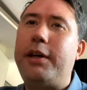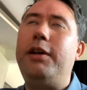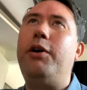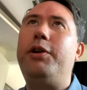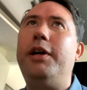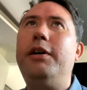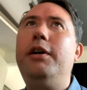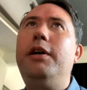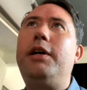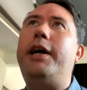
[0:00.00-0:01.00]
you know, to
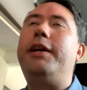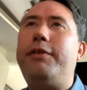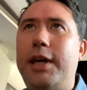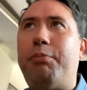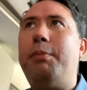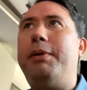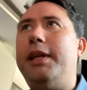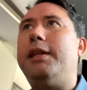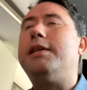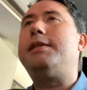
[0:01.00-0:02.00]
kind of keep
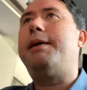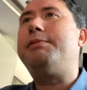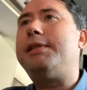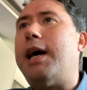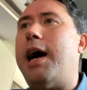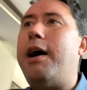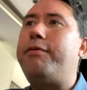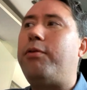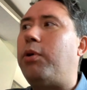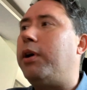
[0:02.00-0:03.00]
repeating the same
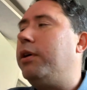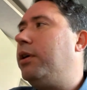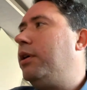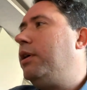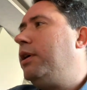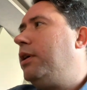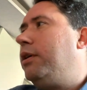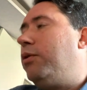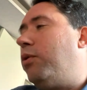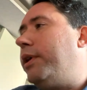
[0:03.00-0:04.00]
stuff or
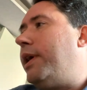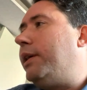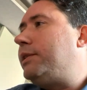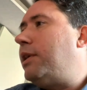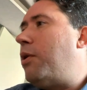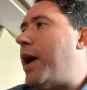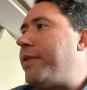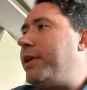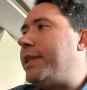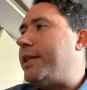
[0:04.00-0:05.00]
whatnot. So I
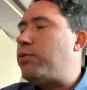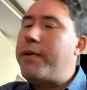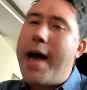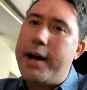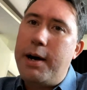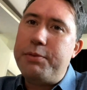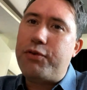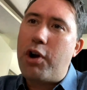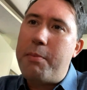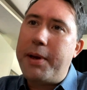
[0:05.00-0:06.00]
think that's where that comes
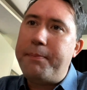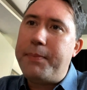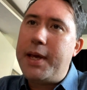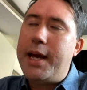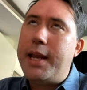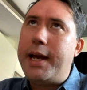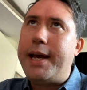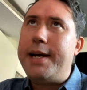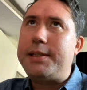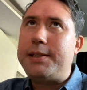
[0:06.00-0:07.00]
from. And, and I
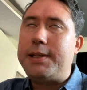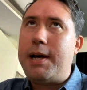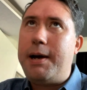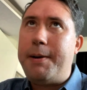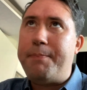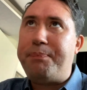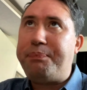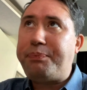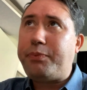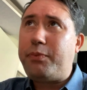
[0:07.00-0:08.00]
guess, um,
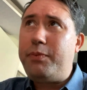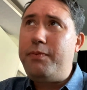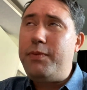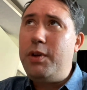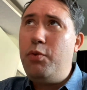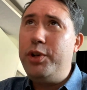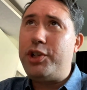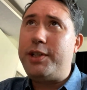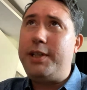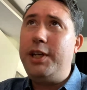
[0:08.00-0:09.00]

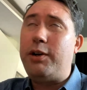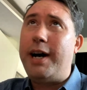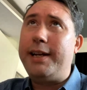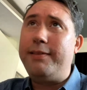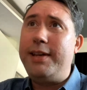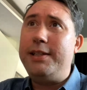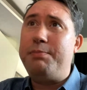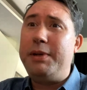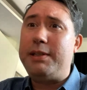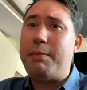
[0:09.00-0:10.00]
which, you know, kind of leads
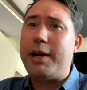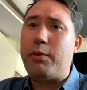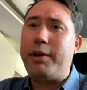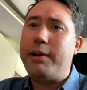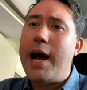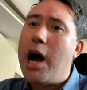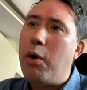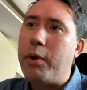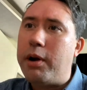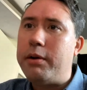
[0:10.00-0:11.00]
me to my career now
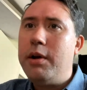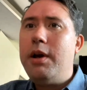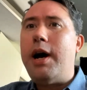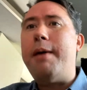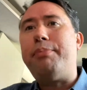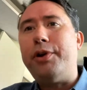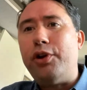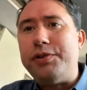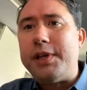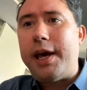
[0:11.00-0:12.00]
where I'm
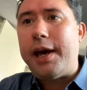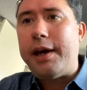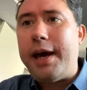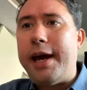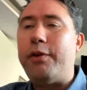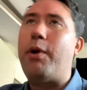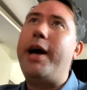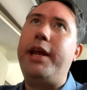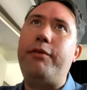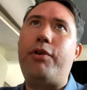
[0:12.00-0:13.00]
producing and
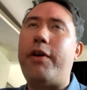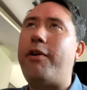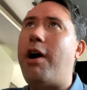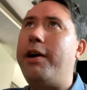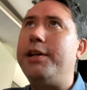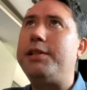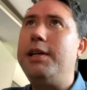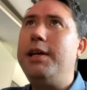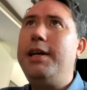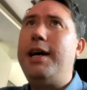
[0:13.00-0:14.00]
writing for other artists.
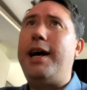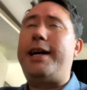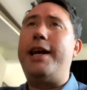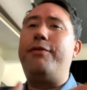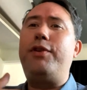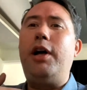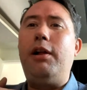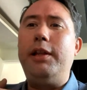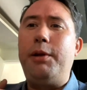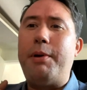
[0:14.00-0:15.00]
I kind of feel a
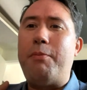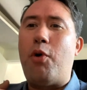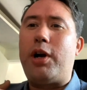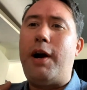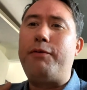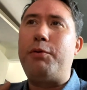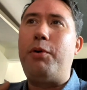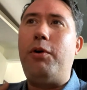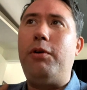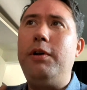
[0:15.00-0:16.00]
little bit more
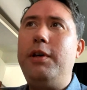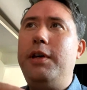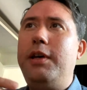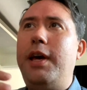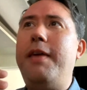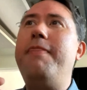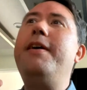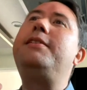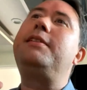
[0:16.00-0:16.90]
comfortable in this